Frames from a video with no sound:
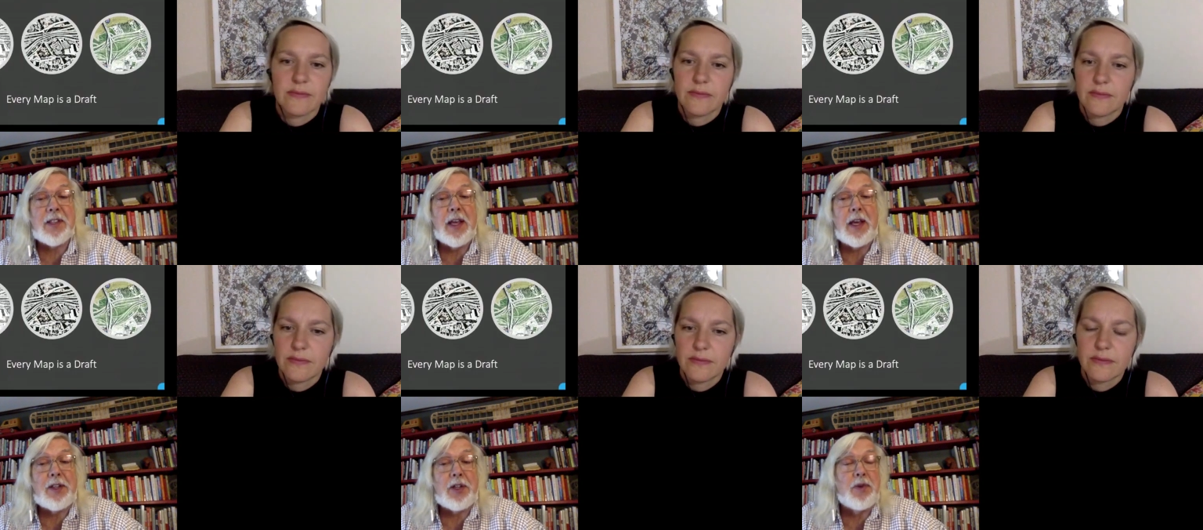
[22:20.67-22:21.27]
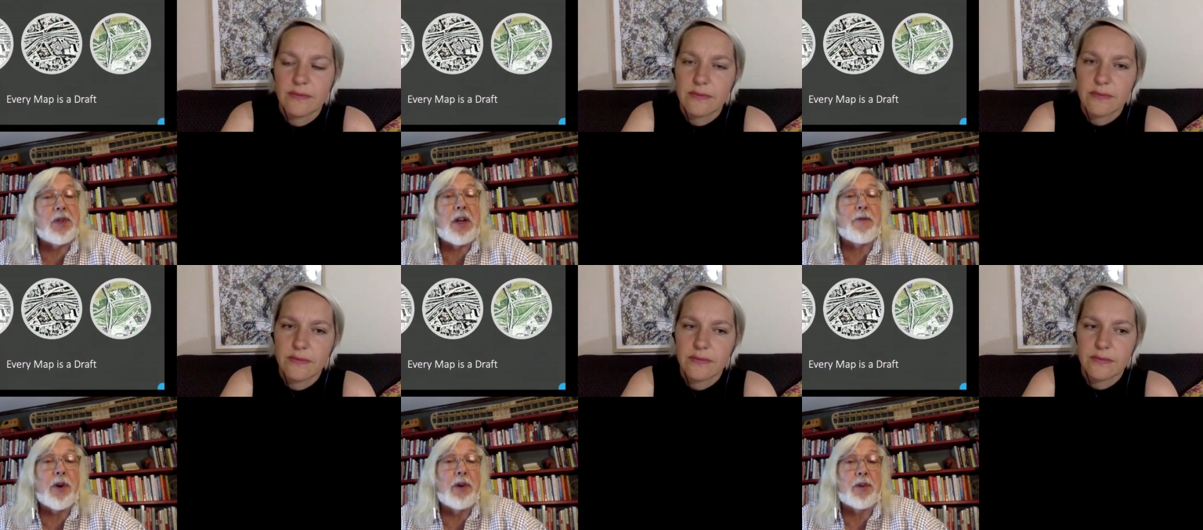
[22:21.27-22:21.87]
Speaker 1: lead to
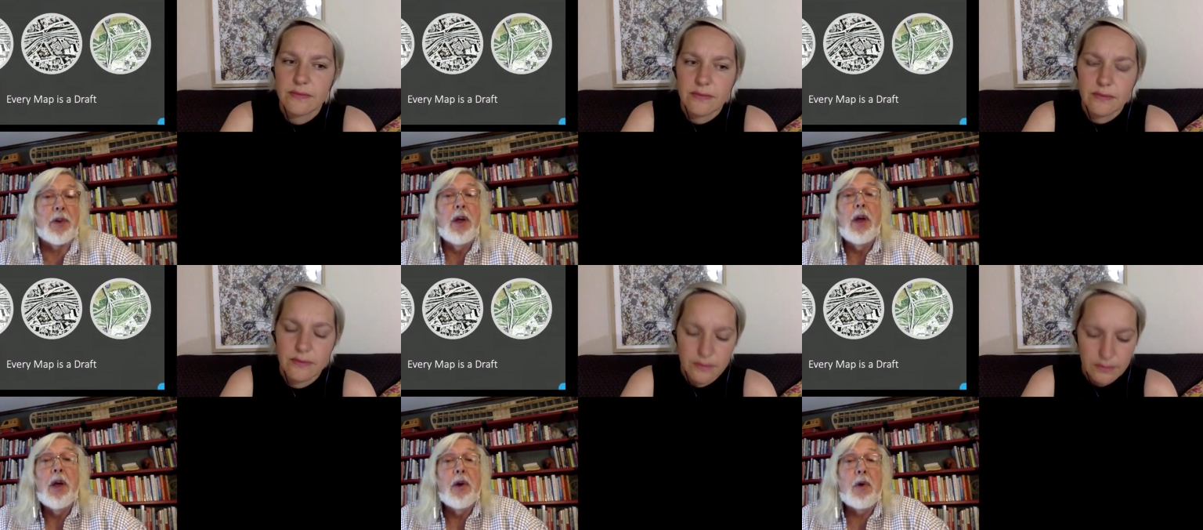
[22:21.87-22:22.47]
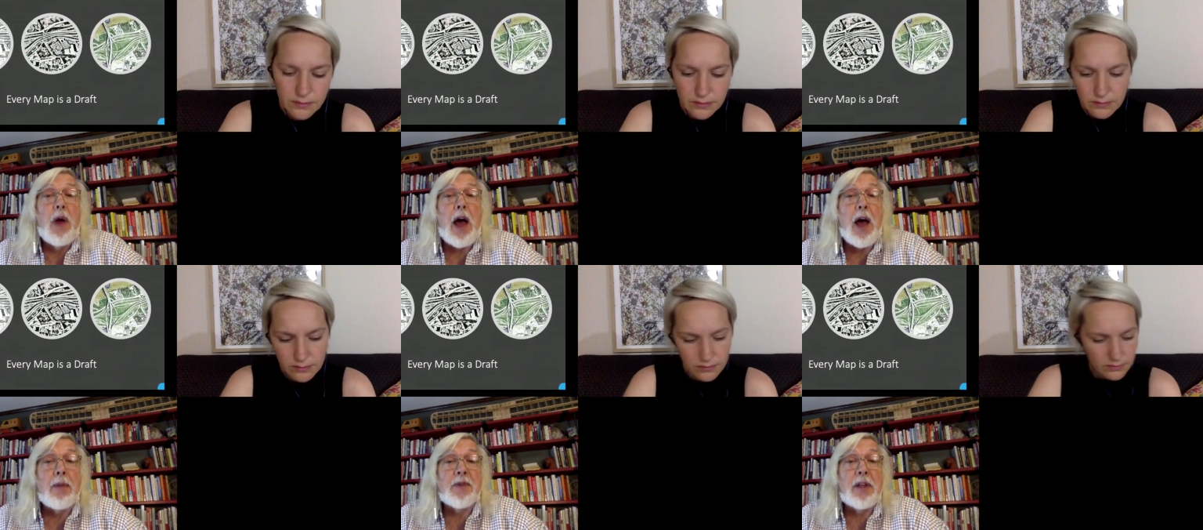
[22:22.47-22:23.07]
different
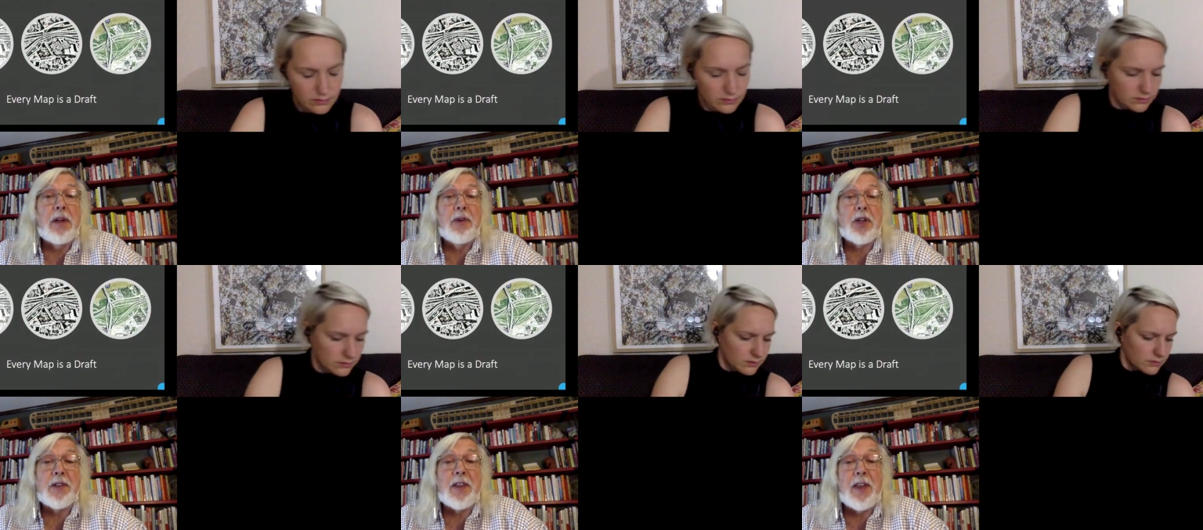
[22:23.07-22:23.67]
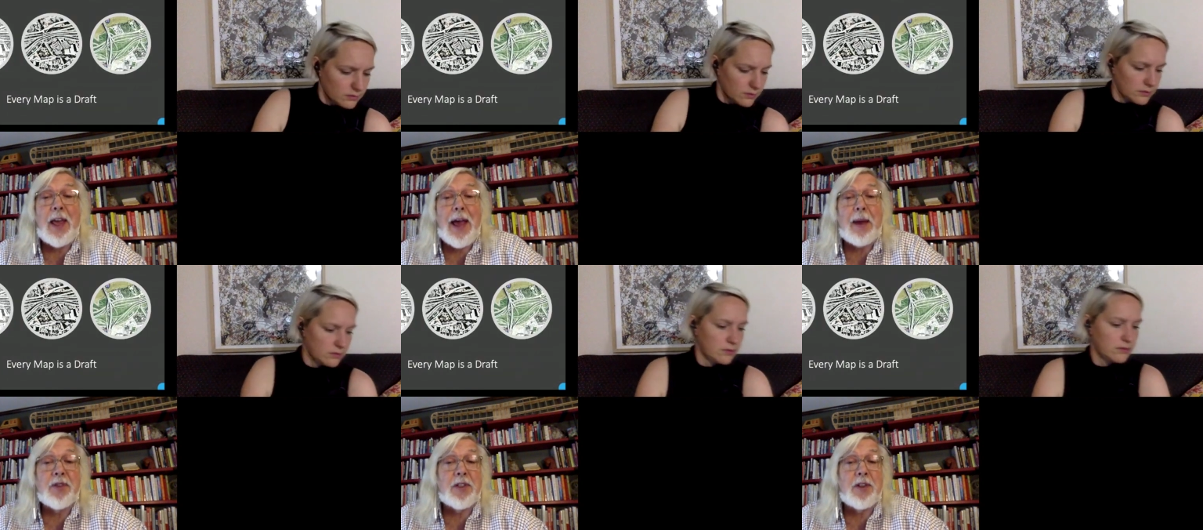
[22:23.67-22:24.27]
um, solutions? And the
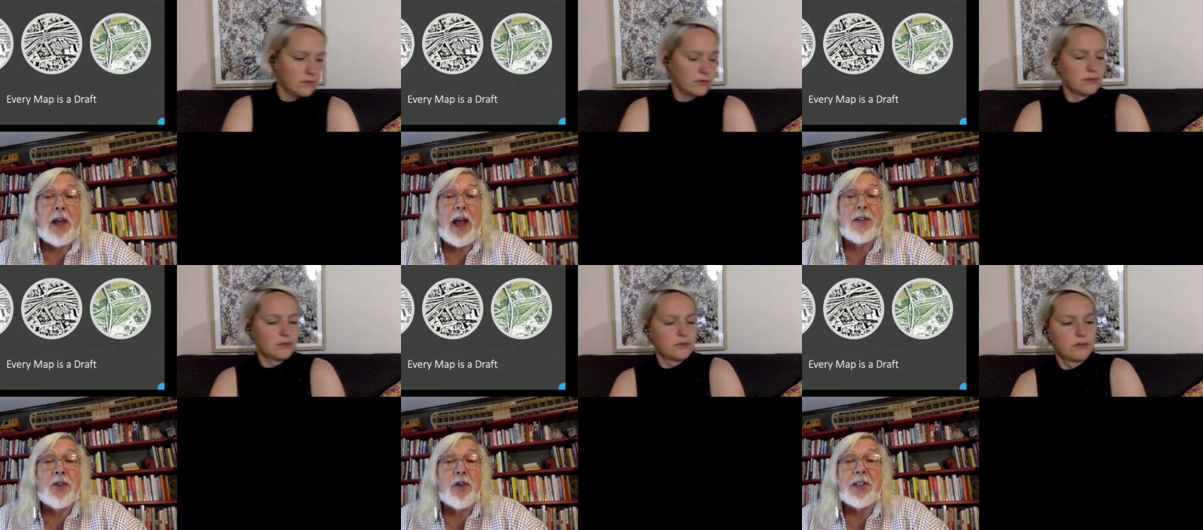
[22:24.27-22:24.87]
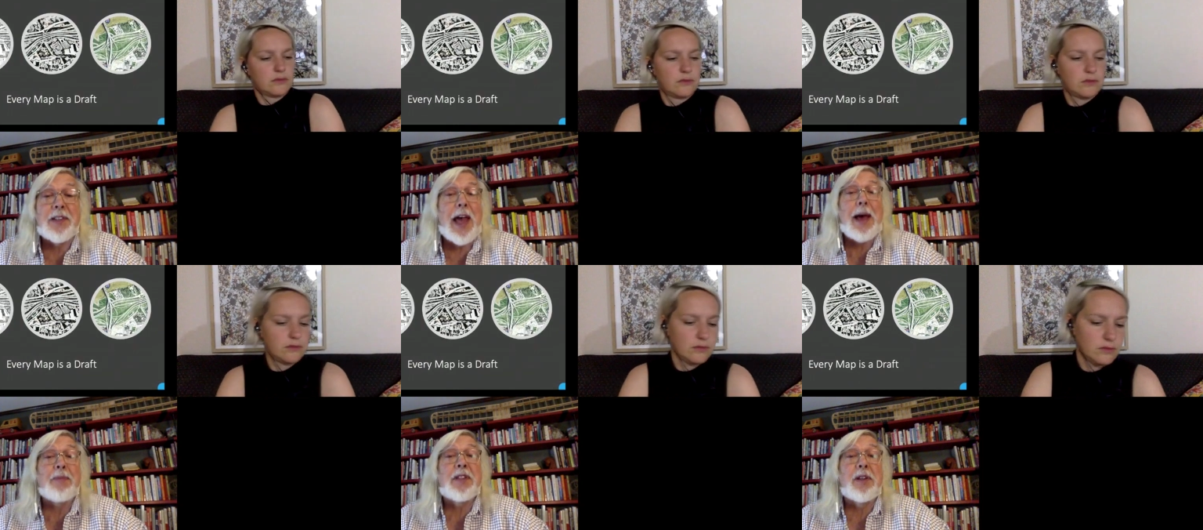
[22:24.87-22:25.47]
abs- answer is
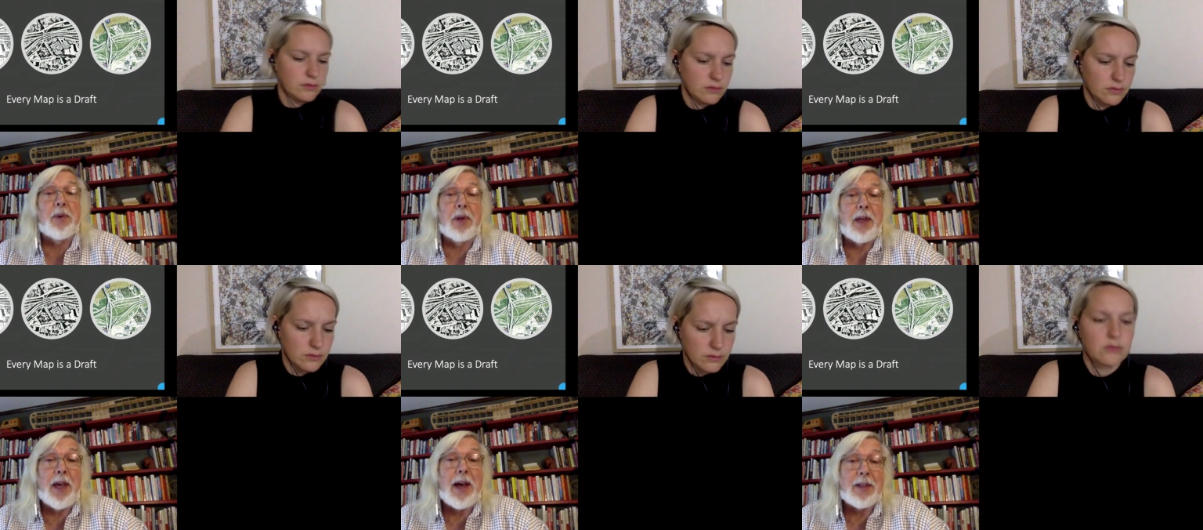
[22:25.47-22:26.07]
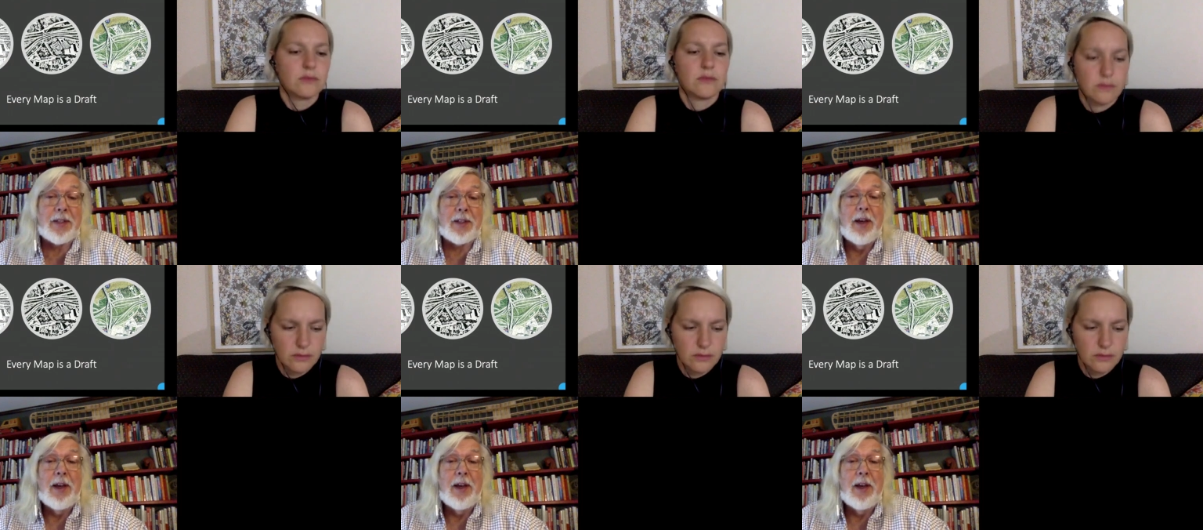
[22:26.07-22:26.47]
absolutely yes.